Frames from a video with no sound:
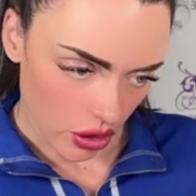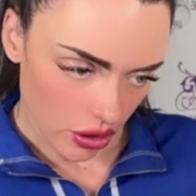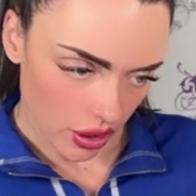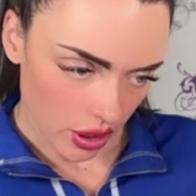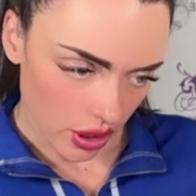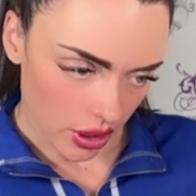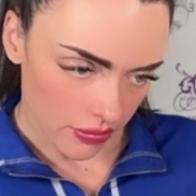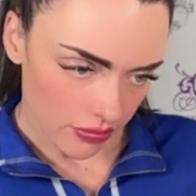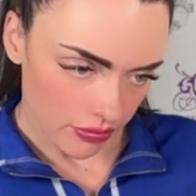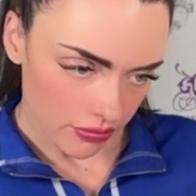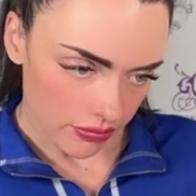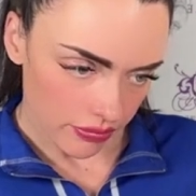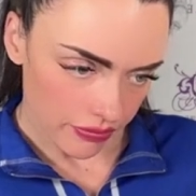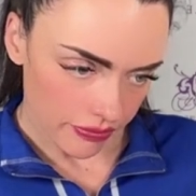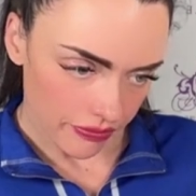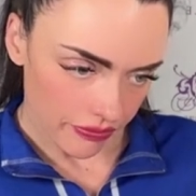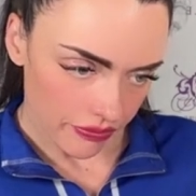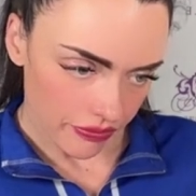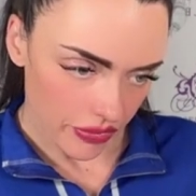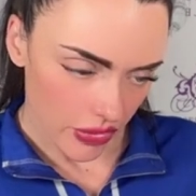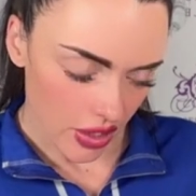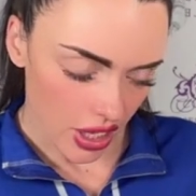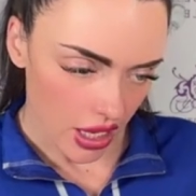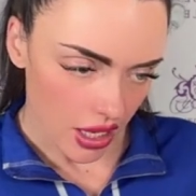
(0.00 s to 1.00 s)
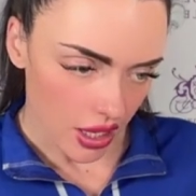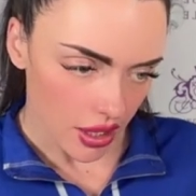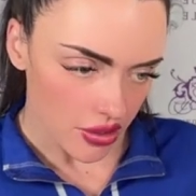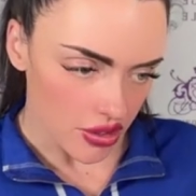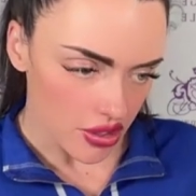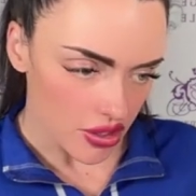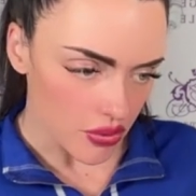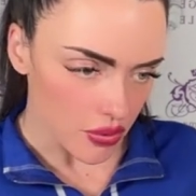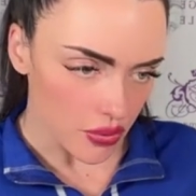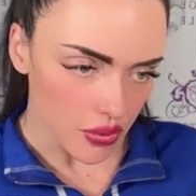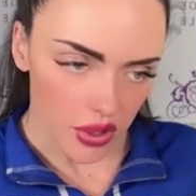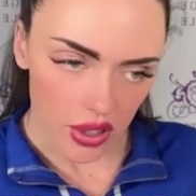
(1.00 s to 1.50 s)
looking. Yeah,
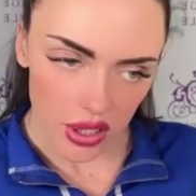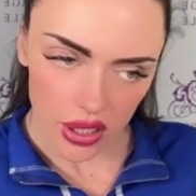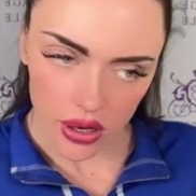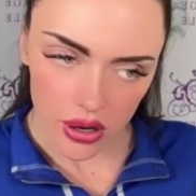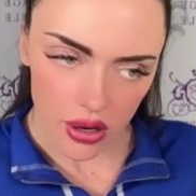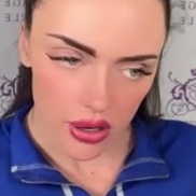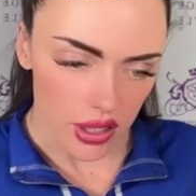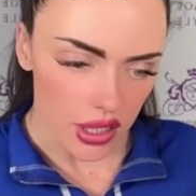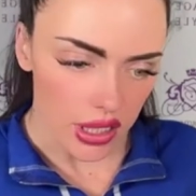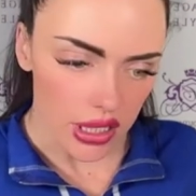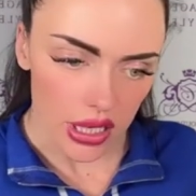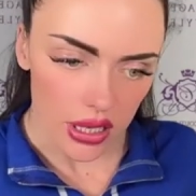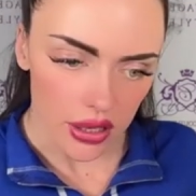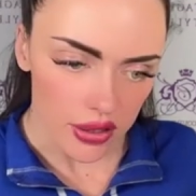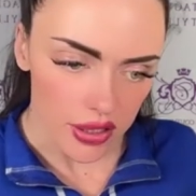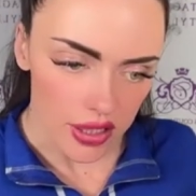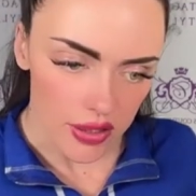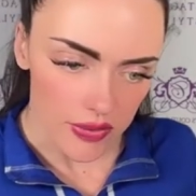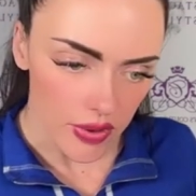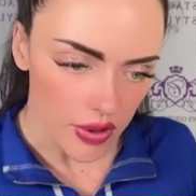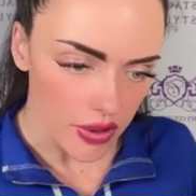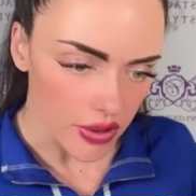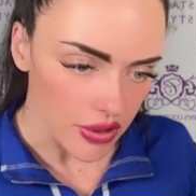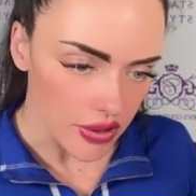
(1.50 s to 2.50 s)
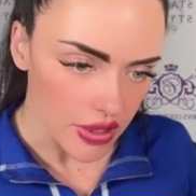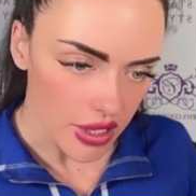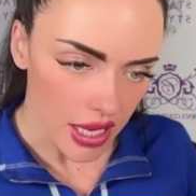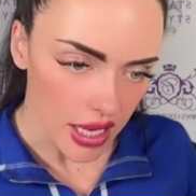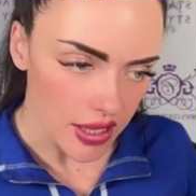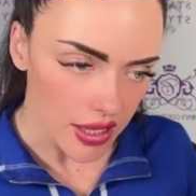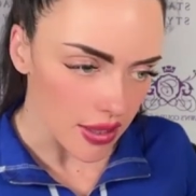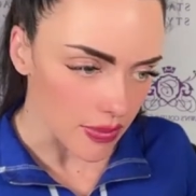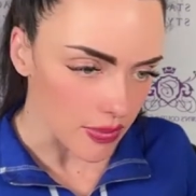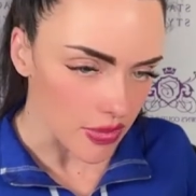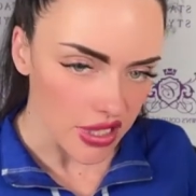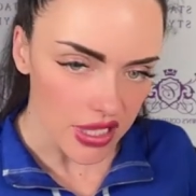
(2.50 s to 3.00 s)
it's just really hard to tell in these photos,
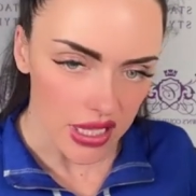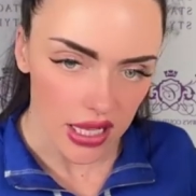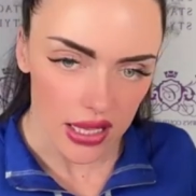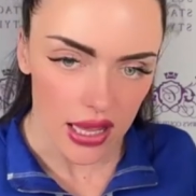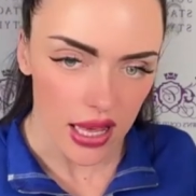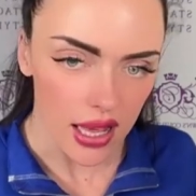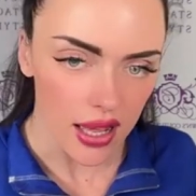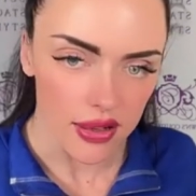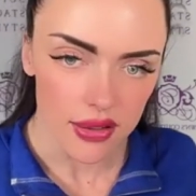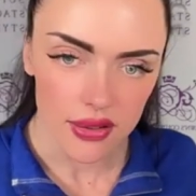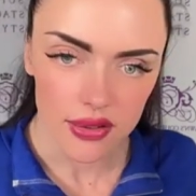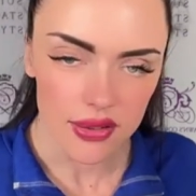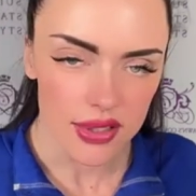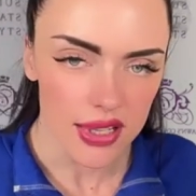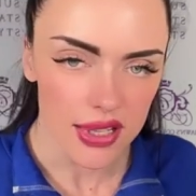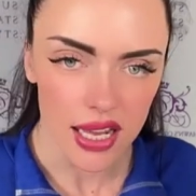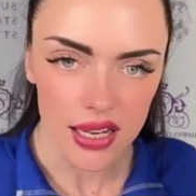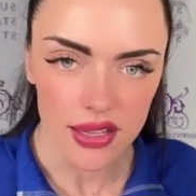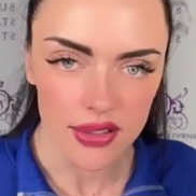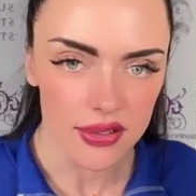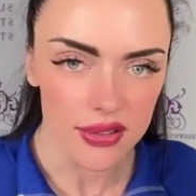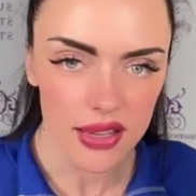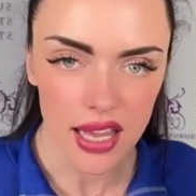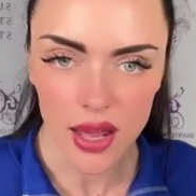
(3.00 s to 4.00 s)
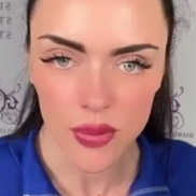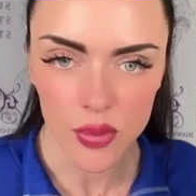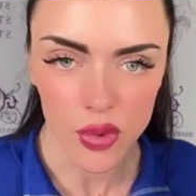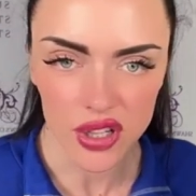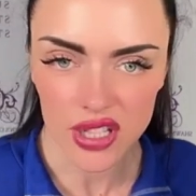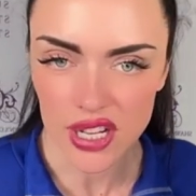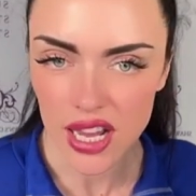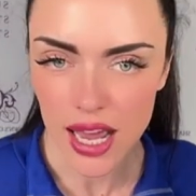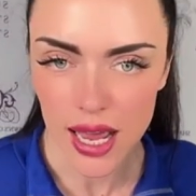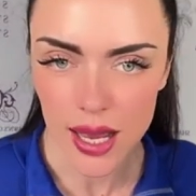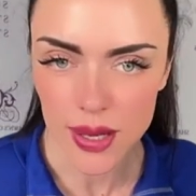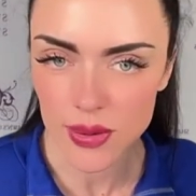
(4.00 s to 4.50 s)
guys. I'm gonna say that 10, 10
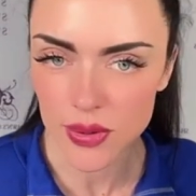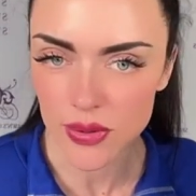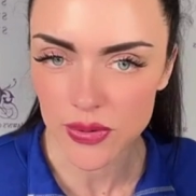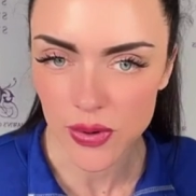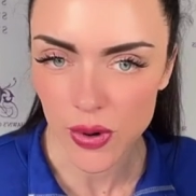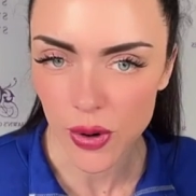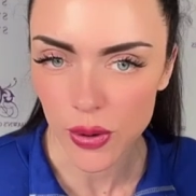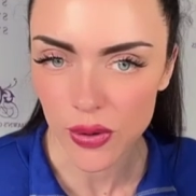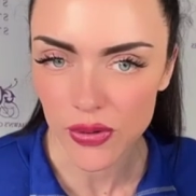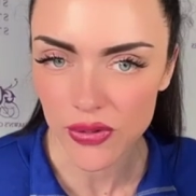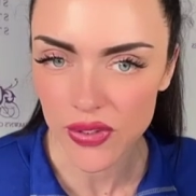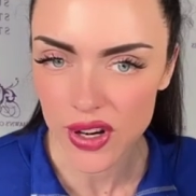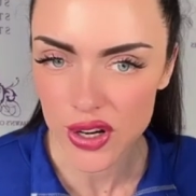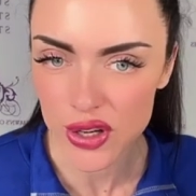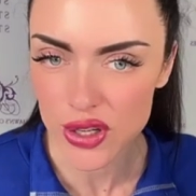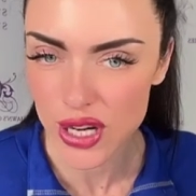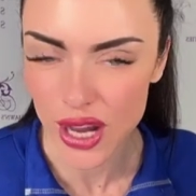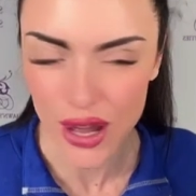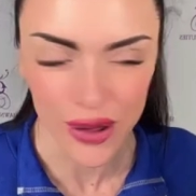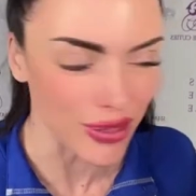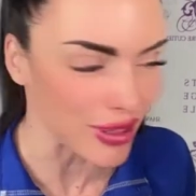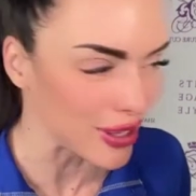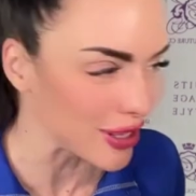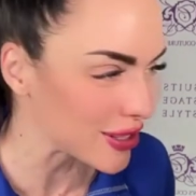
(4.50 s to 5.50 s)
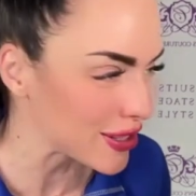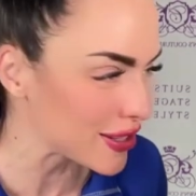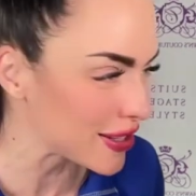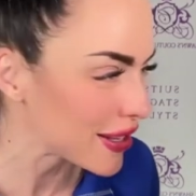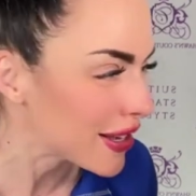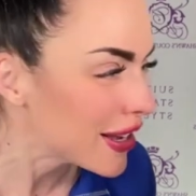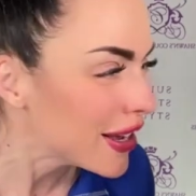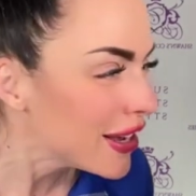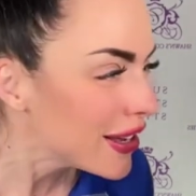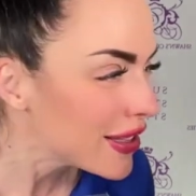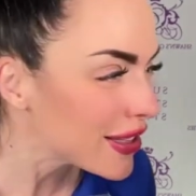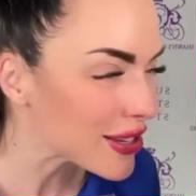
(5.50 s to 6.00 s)
more times before we finish up
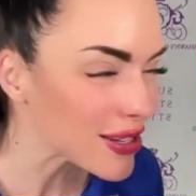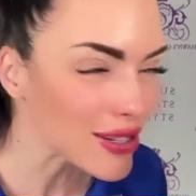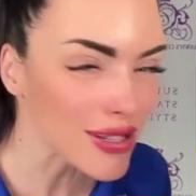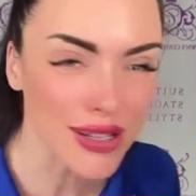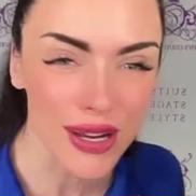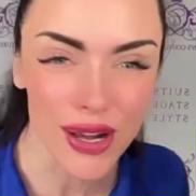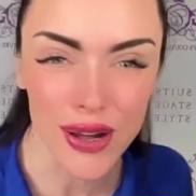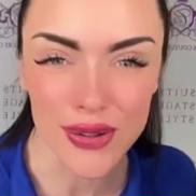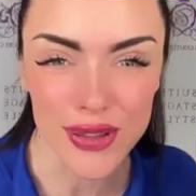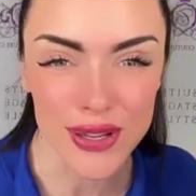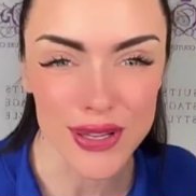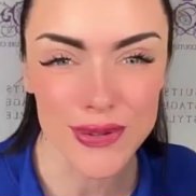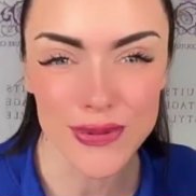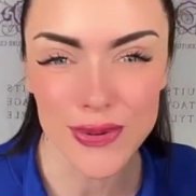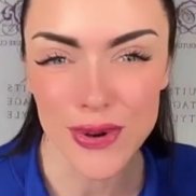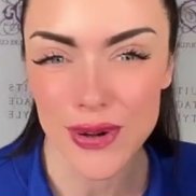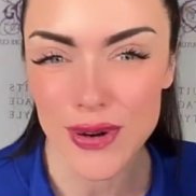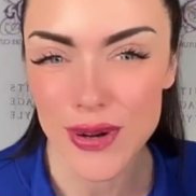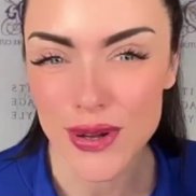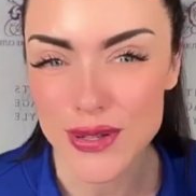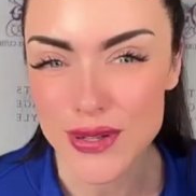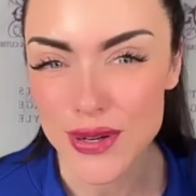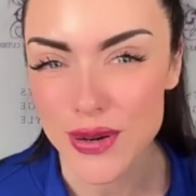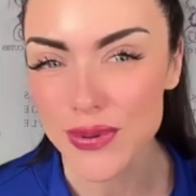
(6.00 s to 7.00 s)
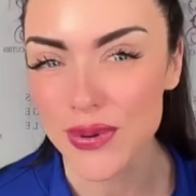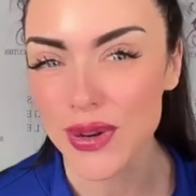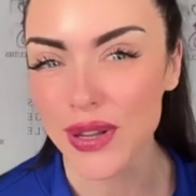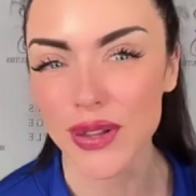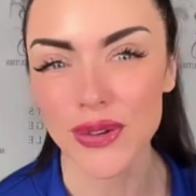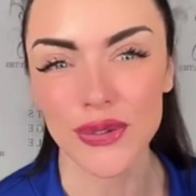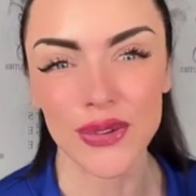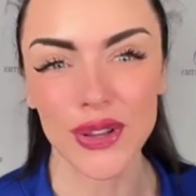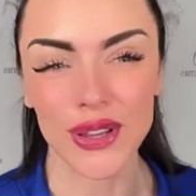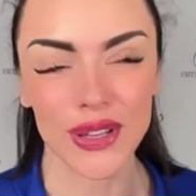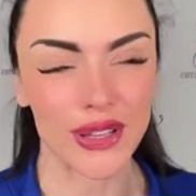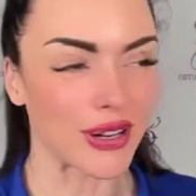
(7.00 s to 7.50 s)
this this show. These photos are
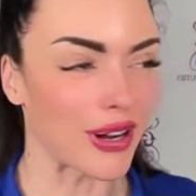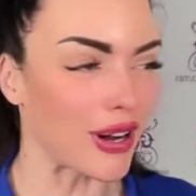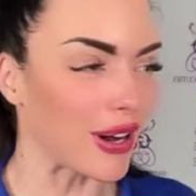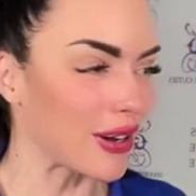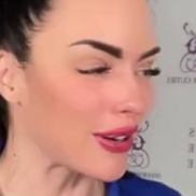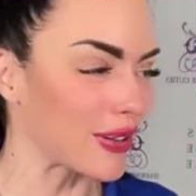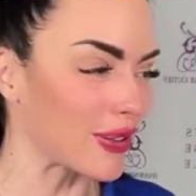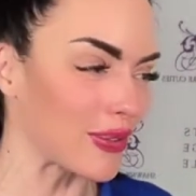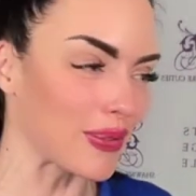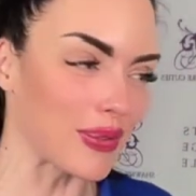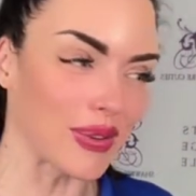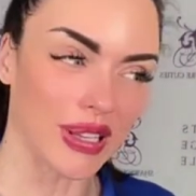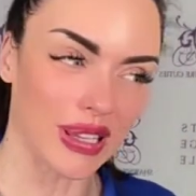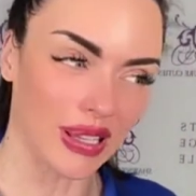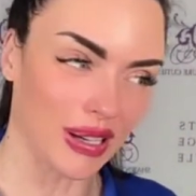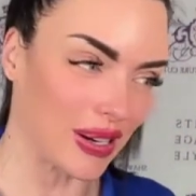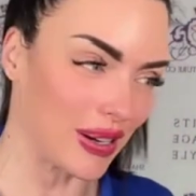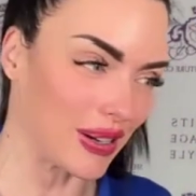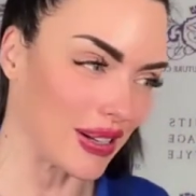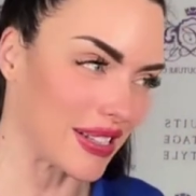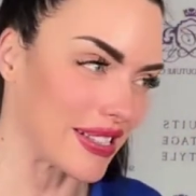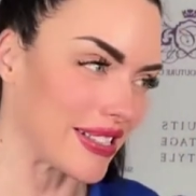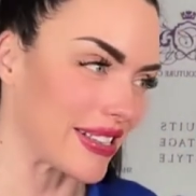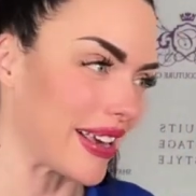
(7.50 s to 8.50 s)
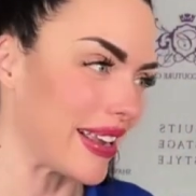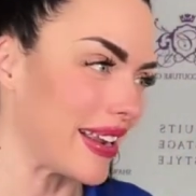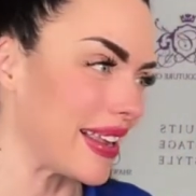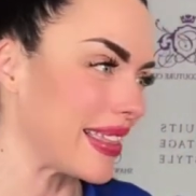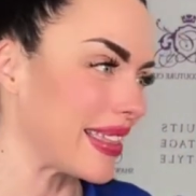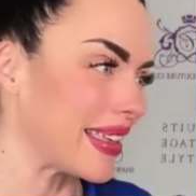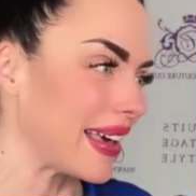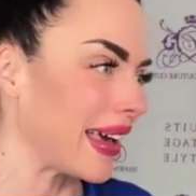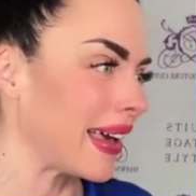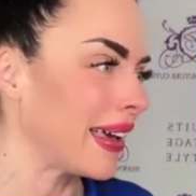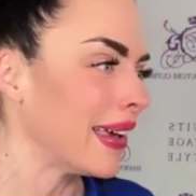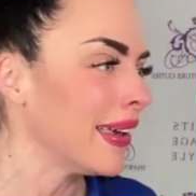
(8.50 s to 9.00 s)
really, really dark. They're really hard to see
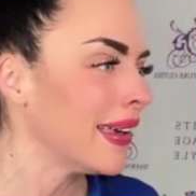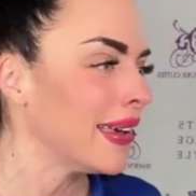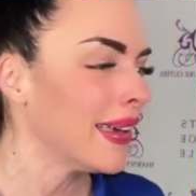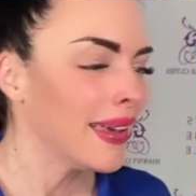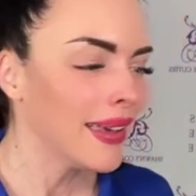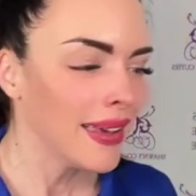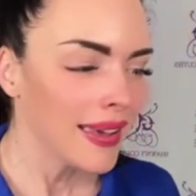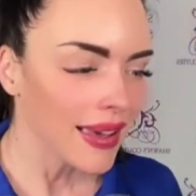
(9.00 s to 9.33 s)
anything.